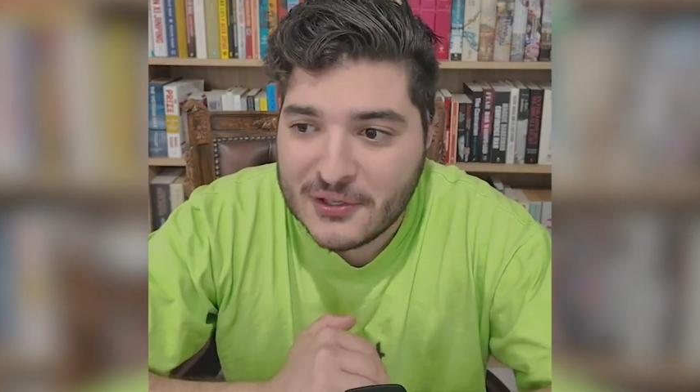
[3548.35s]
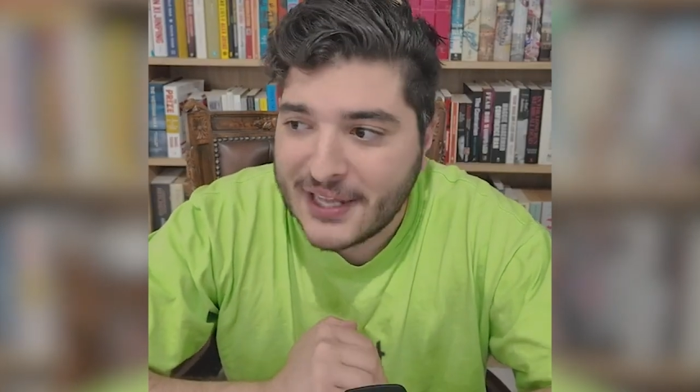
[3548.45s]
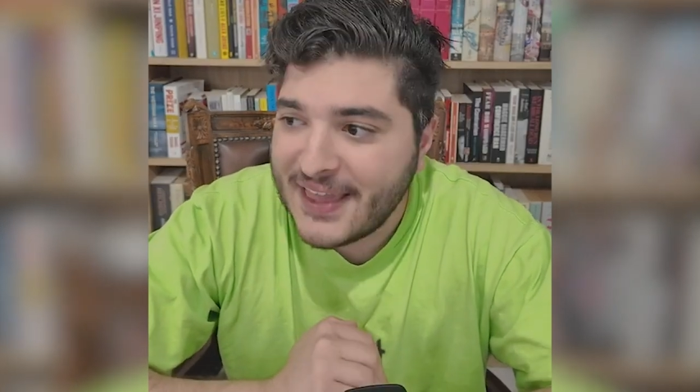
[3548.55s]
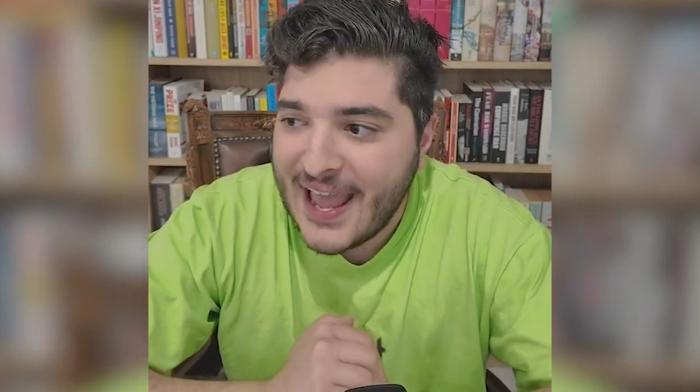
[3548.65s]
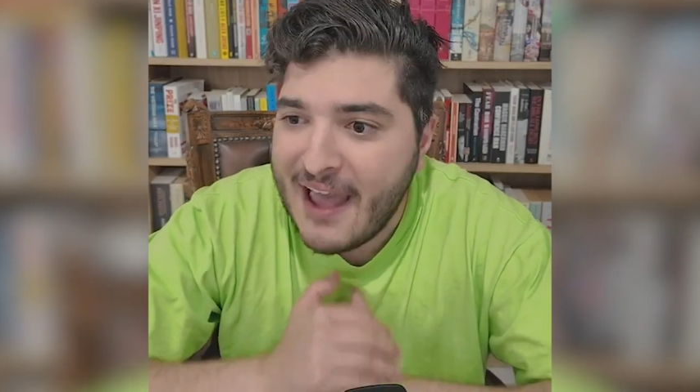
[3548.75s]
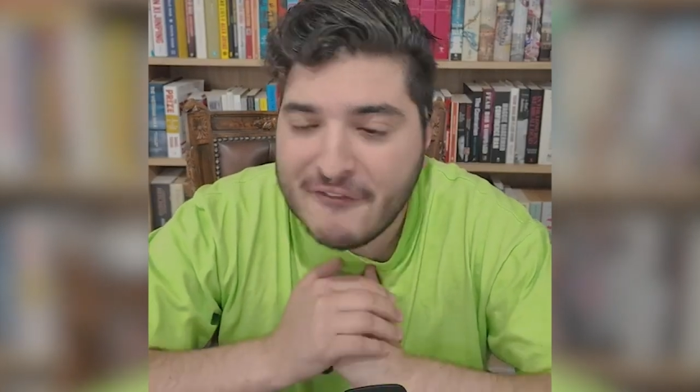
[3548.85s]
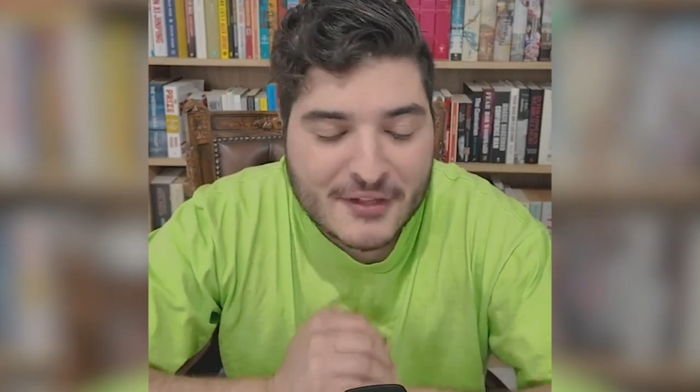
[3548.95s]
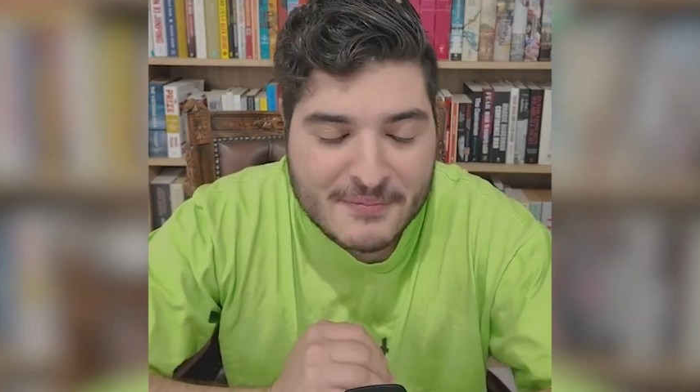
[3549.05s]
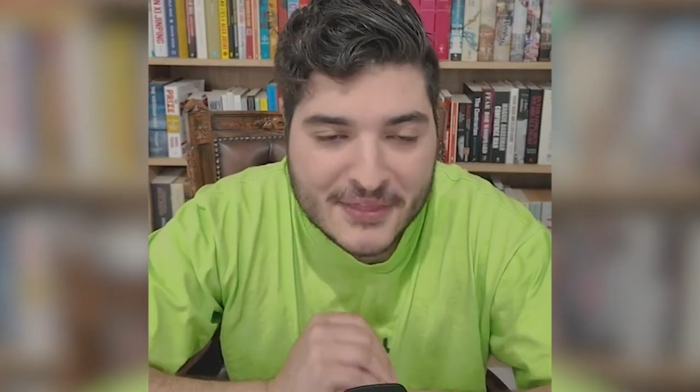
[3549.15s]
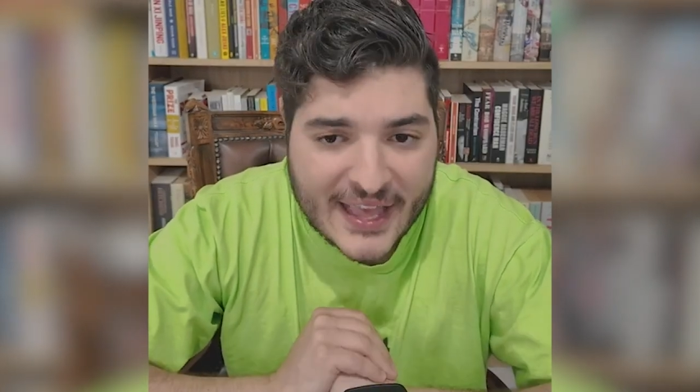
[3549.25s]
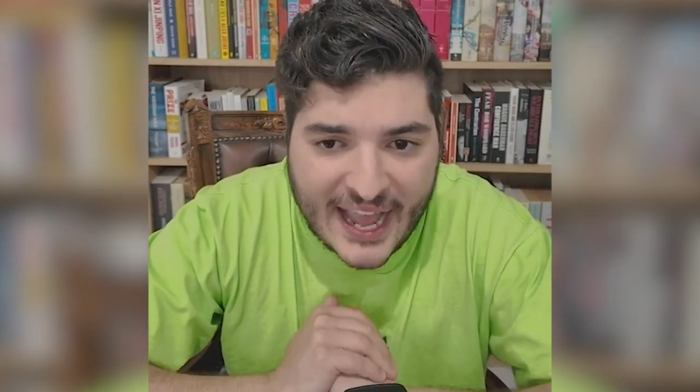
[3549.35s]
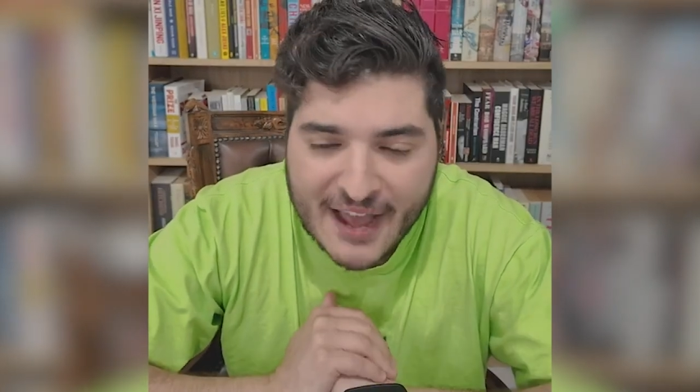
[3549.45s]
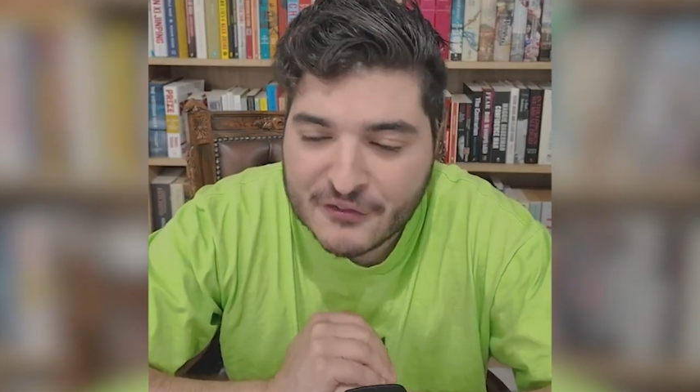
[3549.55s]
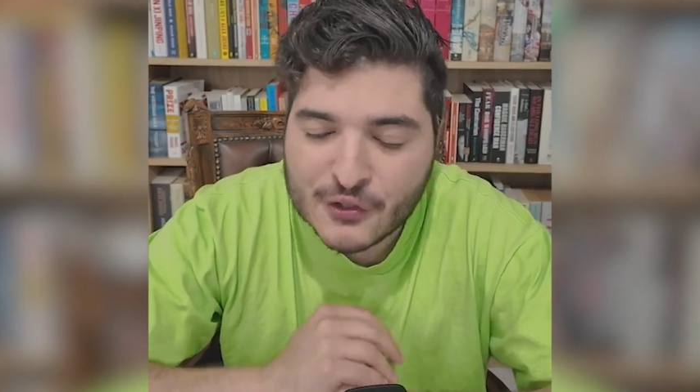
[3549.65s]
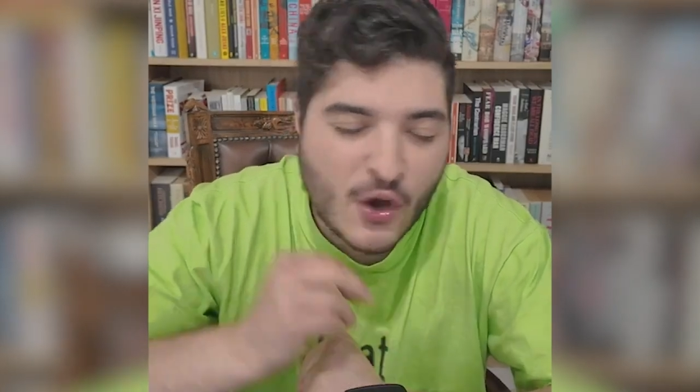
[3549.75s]
Like they
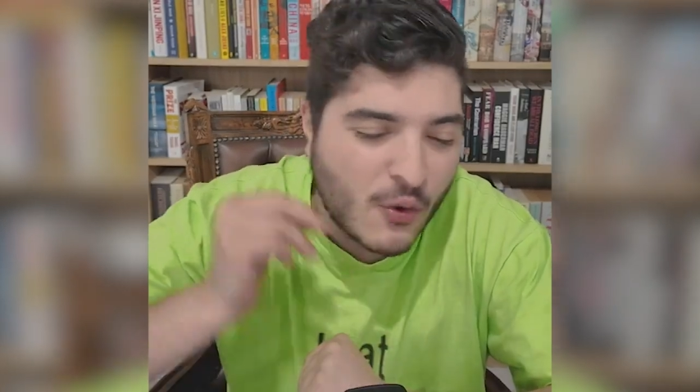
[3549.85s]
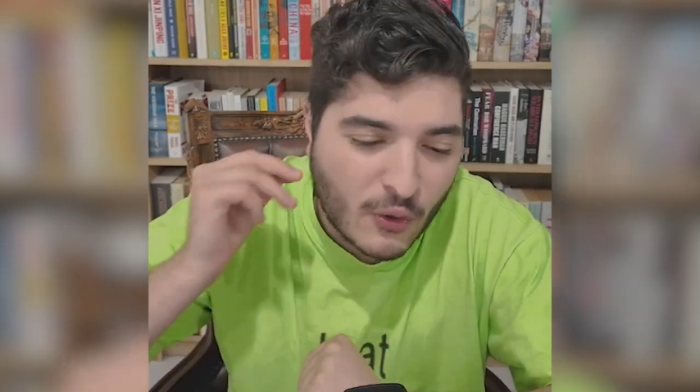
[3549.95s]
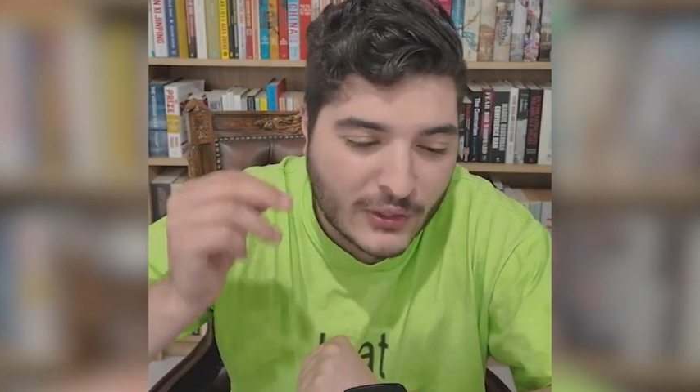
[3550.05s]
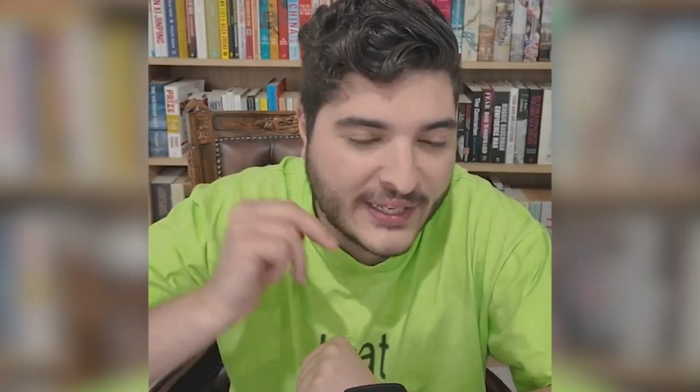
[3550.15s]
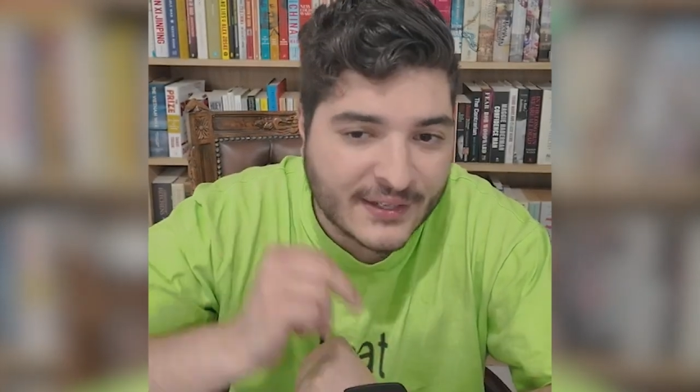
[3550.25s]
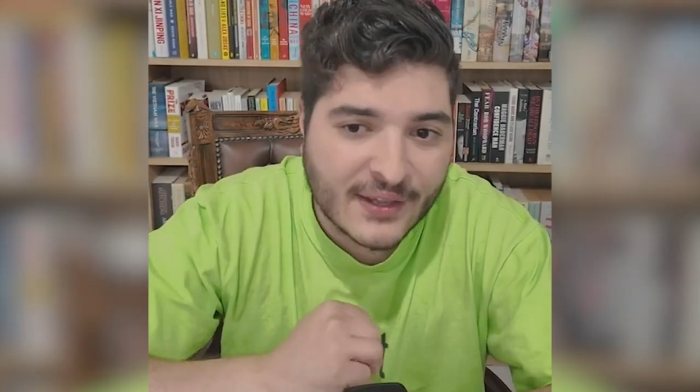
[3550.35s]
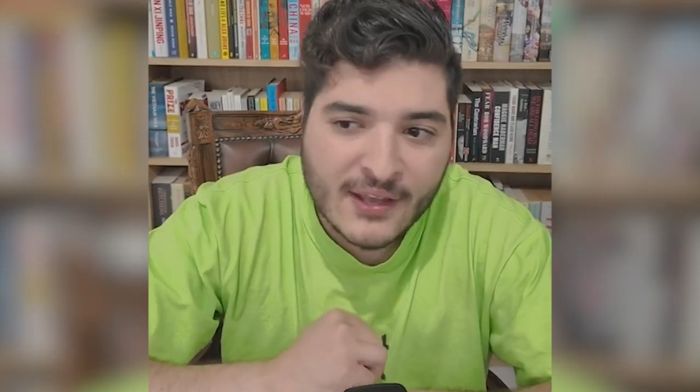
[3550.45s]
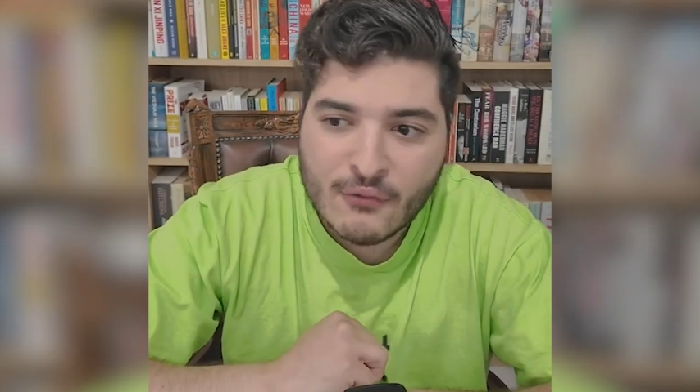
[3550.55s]
have to go all in.